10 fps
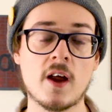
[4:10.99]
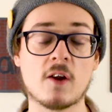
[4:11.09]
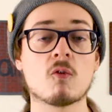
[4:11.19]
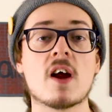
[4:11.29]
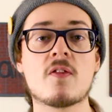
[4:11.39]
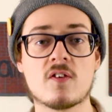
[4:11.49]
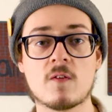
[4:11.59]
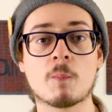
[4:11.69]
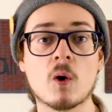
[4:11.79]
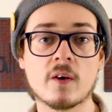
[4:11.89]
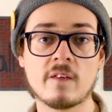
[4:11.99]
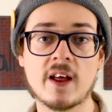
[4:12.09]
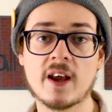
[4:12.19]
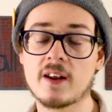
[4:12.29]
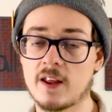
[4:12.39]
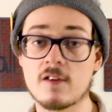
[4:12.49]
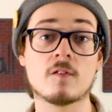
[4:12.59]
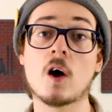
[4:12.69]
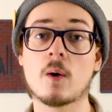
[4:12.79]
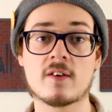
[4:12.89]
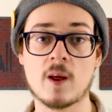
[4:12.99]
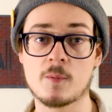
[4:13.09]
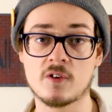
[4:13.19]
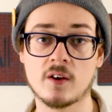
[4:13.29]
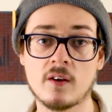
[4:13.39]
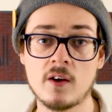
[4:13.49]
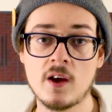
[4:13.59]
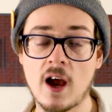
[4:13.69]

and Wraiths of the Broken Land is no exception.